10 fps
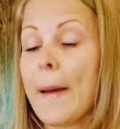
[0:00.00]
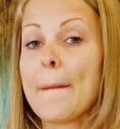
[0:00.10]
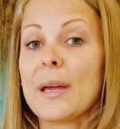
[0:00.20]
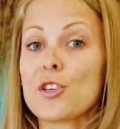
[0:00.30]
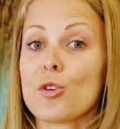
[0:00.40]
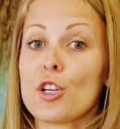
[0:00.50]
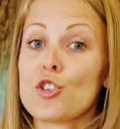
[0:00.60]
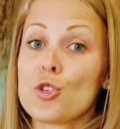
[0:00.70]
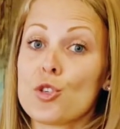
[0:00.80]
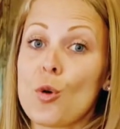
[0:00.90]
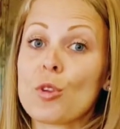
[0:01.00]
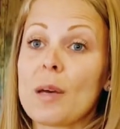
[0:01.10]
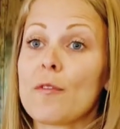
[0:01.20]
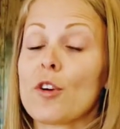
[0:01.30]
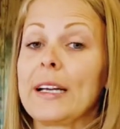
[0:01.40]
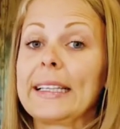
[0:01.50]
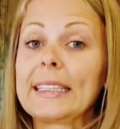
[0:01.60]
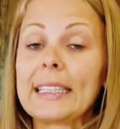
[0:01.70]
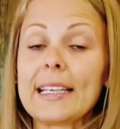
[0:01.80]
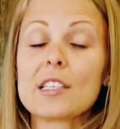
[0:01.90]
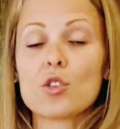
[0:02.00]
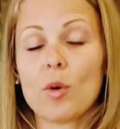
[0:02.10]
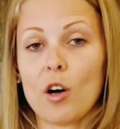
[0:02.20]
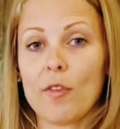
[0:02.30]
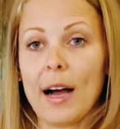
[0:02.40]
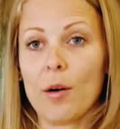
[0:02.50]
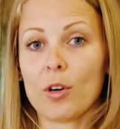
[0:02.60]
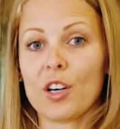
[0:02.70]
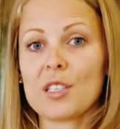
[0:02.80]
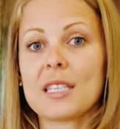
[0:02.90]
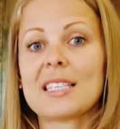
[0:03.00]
make sure that you soak them for at least 12 hours